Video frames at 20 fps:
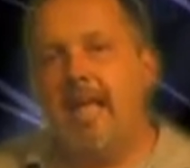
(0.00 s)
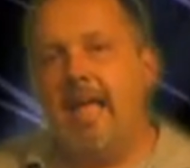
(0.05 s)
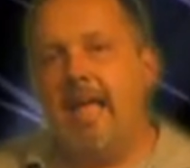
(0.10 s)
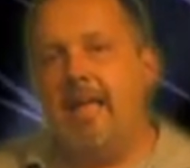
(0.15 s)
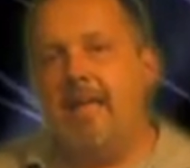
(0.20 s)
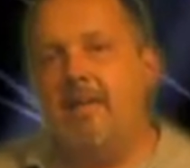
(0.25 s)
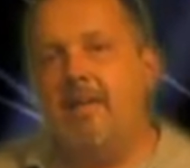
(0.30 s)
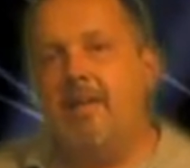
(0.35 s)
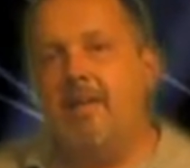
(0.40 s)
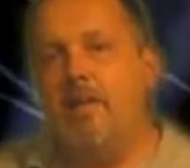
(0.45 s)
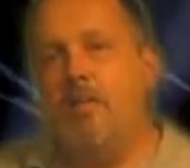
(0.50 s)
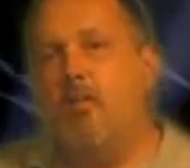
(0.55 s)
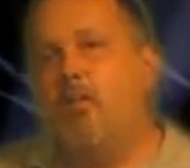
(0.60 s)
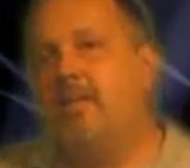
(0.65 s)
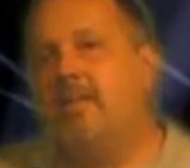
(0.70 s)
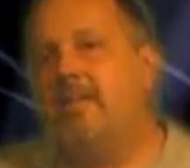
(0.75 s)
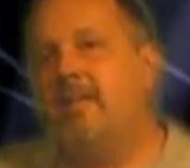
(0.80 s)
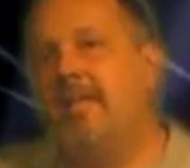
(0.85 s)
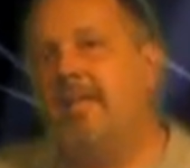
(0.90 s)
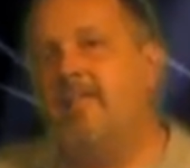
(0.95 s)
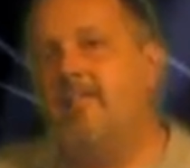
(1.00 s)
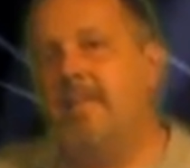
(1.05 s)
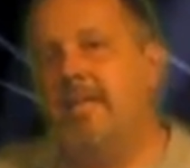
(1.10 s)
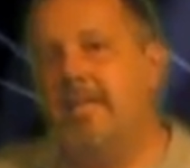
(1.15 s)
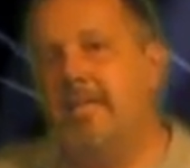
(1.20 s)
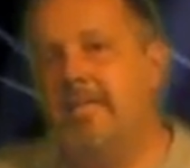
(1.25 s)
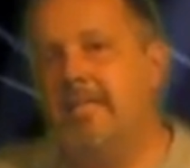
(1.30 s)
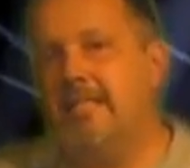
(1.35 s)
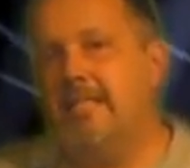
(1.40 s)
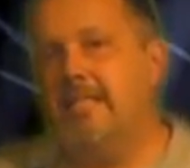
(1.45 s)
and what that
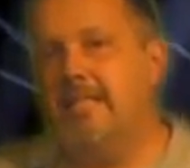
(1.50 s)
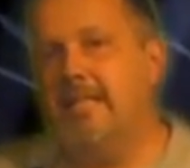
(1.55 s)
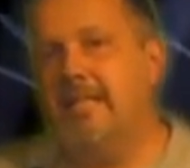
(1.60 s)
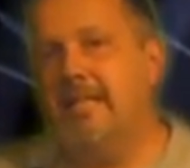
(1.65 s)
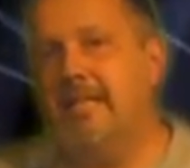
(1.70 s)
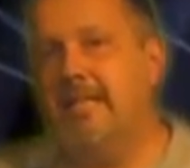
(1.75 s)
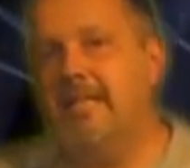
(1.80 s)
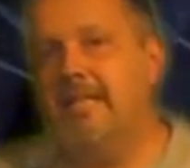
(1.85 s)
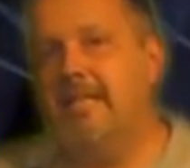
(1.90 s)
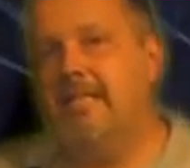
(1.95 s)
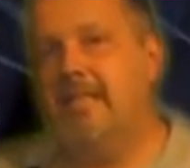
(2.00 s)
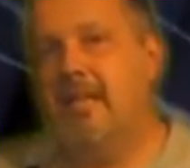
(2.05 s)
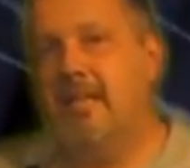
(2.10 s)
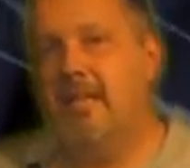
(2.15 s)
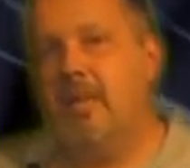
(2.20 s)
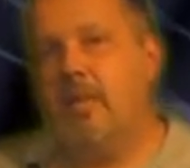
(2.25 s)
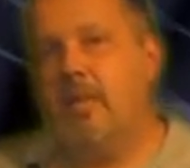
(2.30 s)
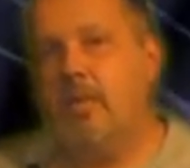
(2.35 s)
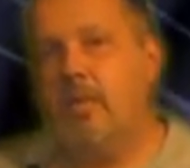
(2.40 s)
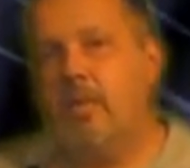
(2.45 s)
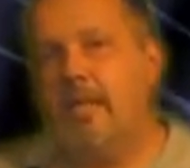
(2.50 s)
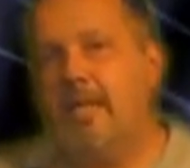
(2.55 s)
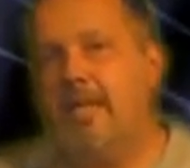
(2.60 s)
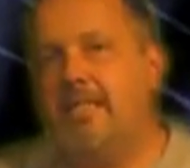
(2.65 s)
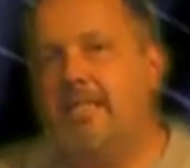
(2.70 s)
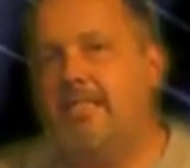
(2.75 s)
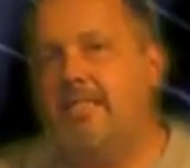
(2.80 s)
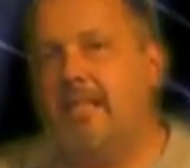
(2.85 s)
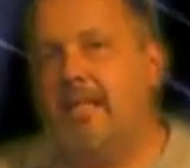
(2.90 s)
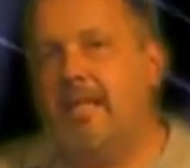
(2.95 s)
means is when
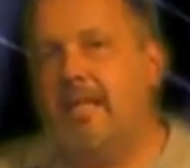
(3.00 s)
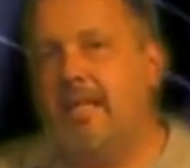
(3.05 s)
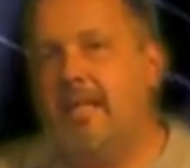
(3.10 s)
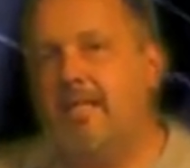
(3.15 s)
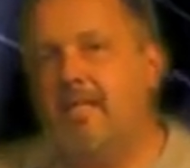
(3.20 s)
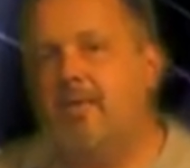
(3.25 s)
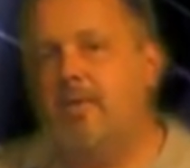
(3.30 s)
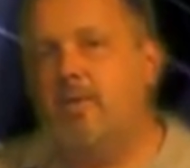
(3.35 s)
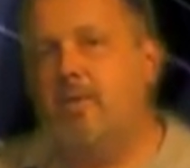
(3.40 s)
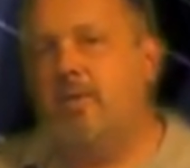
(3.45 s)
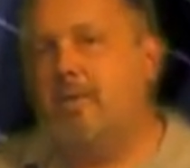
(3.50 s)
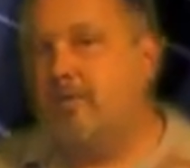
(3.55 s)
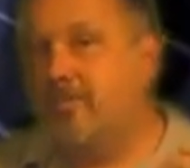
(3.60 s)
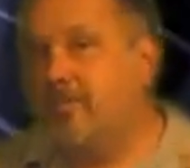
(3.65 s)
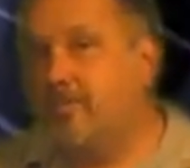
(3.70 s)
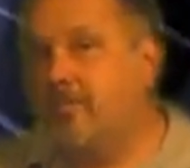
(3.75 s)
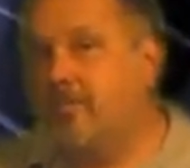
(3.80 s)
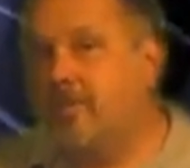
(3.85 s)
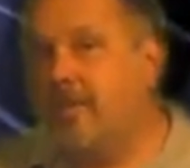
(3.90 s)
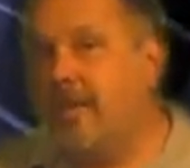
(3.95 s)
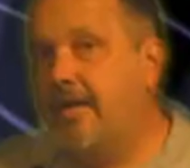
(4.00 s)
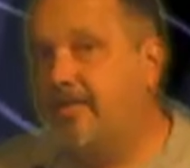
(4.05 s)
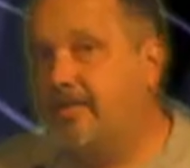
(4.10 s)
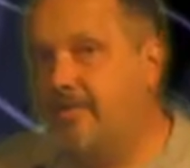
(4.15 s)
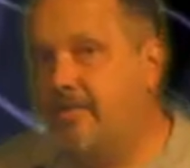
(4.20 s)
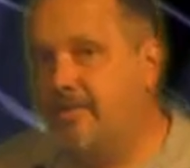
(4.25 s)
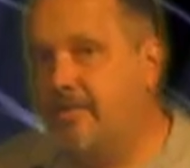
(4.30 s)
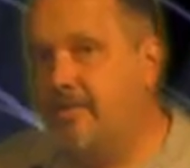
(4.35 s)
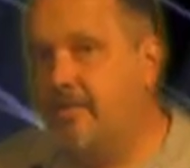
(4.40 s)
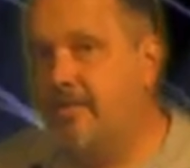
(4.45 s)
I say you want
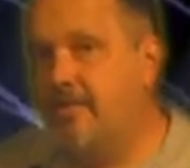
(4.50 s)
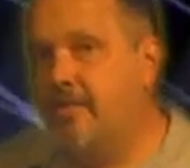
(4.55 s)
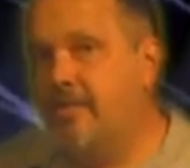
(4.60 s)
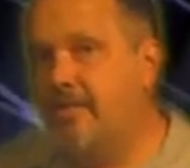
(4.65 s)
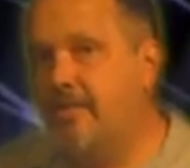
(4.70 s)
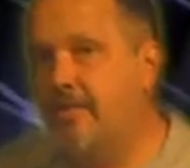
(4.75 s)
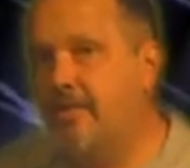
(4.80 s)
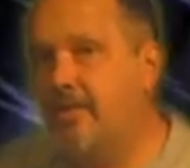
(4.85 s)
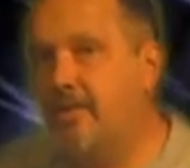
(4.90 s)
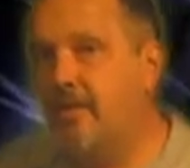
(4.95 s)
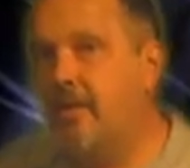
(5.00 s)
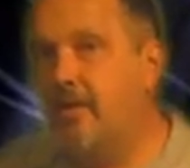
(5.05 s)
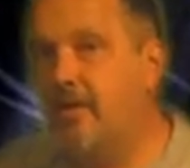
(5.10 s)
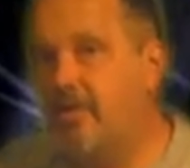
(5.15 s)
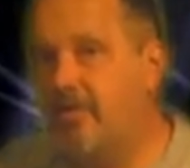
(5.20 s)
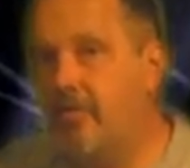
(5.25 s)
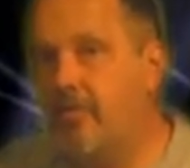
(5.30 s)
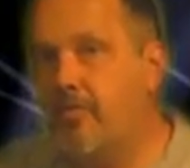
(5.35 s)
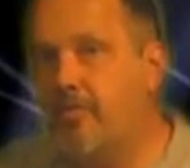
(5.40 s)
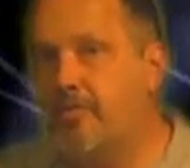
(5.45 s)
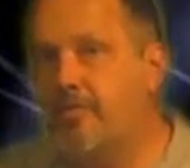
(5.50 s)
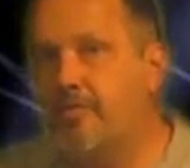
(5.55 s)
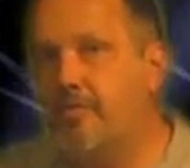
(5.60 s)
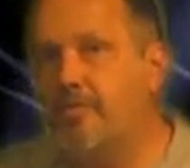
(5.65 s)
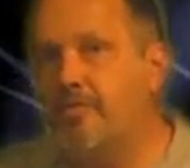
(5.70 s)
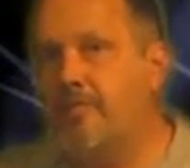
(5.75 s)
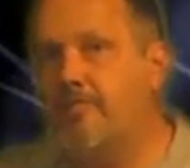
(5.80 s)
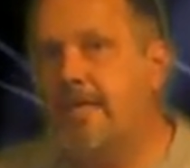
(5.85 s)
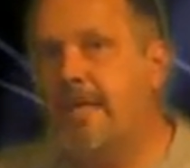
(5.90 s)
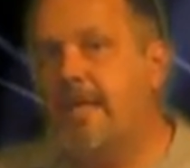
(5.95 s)
2,000 searches on
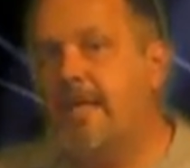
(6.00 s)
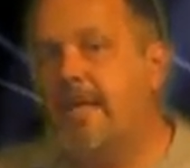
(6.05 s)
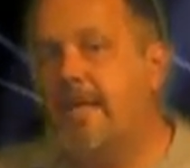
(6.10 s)
Overture,